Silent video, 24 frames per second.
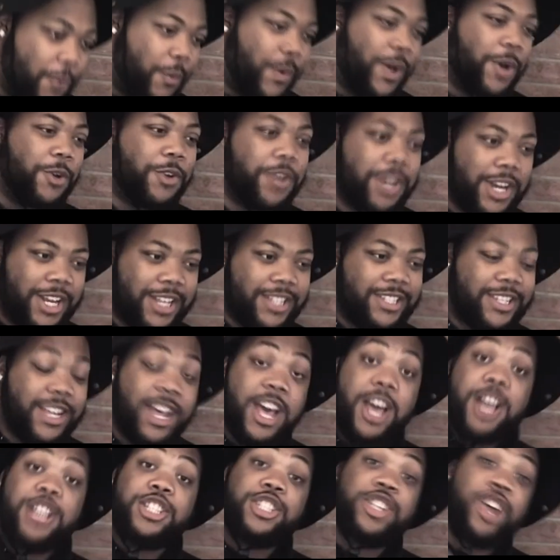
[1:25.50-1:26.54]
wilderness,
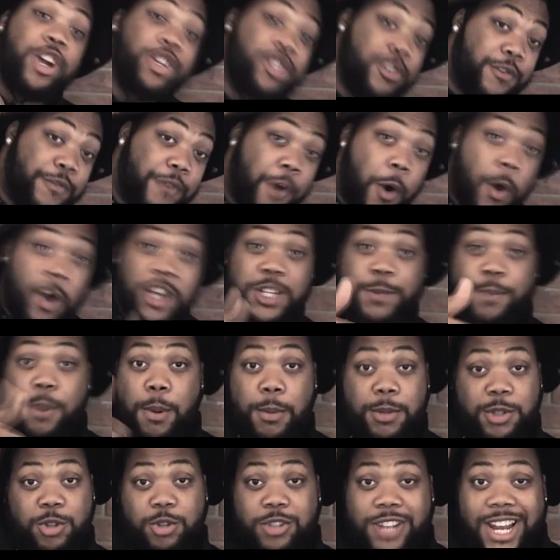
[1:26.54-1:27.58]
searching for a
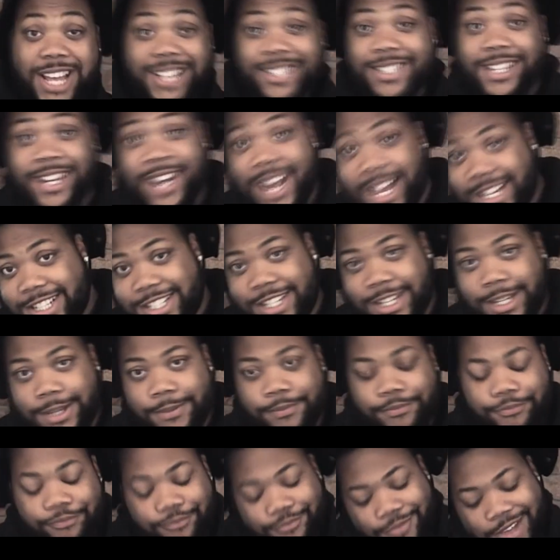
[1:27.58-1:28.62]
spiritual destination.
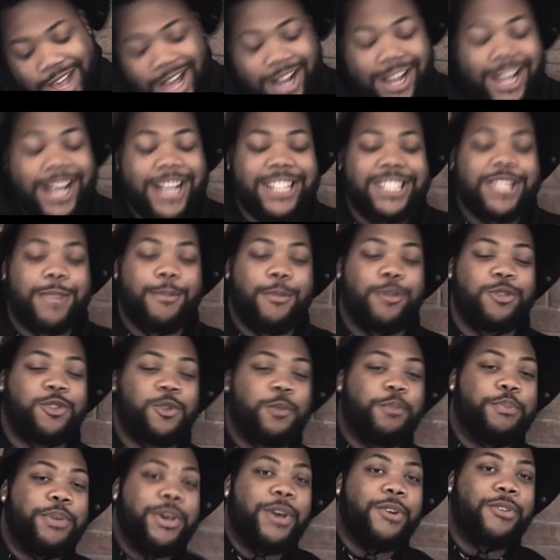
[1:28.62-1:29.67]
I guess I'm on some
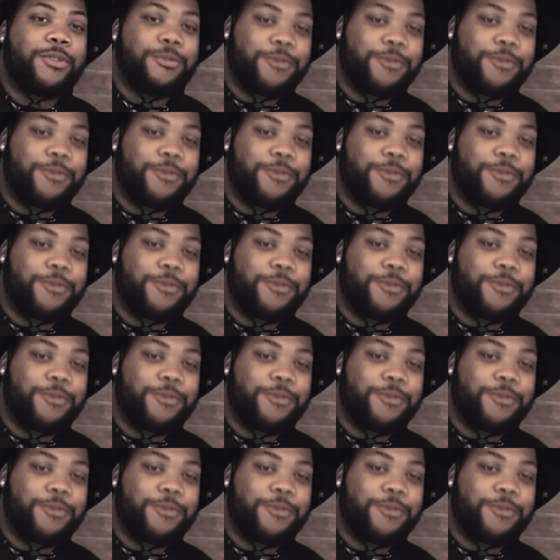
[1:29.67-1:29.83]
pilgrim